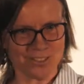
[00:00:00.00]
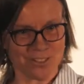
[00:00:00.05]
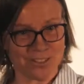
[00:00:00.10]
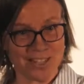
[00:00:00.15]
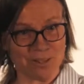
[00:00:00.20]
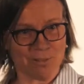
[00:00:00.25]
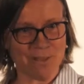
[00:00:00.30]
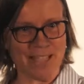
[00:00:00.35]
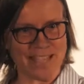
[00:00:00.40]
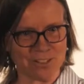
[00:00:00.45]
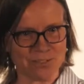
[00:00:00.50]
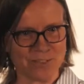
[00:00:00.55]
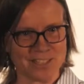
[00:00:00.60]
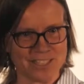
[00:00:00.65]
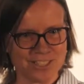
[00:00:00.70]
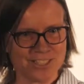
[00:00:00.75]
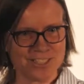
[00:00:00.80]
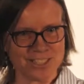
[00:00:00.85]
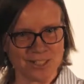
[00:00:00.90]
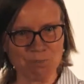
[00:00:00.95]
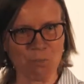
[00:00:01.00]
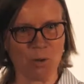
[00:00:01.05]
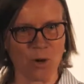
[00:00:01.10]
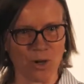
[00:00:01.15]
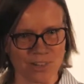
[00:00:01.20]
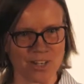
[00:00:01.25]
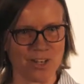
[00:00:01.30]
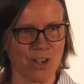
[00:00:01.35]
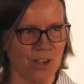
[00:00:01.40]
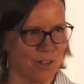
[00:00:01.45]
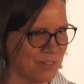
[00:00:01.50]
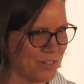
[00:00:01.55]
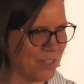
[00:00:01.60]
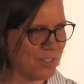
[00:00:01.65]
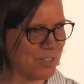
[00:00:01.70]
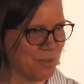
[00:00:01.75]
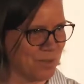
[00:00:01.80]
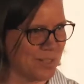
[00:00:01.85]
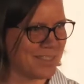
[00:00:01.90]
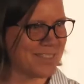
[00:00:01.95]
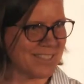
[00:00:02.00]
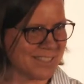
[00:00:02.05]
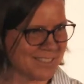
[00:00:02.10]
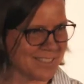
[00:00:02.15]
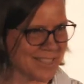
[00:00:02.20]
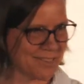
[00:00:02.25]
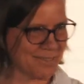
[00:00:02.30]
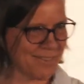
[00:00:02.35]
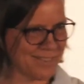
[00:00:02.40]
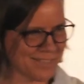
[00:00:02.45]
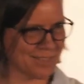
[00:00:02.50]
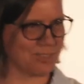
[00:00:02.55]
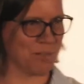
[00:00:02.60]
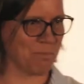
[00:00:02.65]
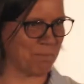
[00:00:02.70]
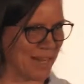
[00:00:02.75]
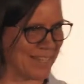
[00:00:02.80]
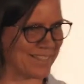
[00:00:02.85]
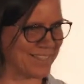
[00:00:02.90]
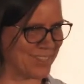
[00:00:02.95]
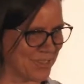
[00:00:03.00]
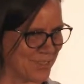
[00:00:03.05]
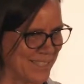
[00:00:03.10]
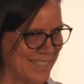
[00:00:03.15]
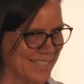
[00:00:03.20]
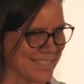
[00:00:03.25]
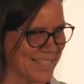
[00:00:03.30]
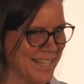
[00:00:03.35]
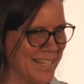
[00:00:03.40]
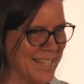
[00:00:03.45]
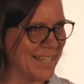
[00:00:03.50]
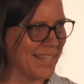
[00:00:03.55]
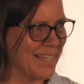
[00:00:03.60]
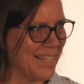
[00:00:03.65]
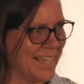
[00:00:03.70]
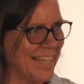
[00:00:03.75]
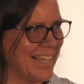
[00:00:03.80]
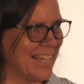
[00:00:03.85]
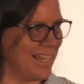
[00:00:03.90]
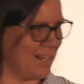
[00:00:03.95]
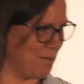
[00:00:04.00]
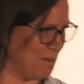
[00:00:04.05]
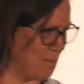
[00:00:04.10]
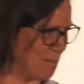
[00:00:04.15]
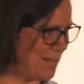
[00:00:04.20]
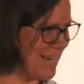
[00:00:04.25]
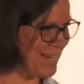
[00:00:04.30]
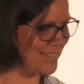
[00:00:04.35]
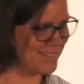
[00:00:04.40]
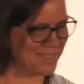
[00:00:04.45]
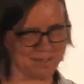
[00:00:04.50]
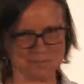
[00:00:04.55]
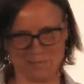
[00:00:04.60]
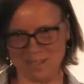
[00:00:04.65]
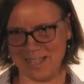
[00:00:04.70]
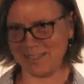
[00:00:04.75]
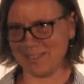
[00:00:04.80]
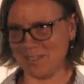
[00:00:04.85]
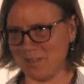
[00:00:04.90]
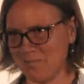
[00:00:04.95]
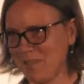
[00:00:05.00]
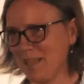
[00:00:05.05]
So there we had registered more than 100 units in St. Vincent to plant the trees. And we planted and planted and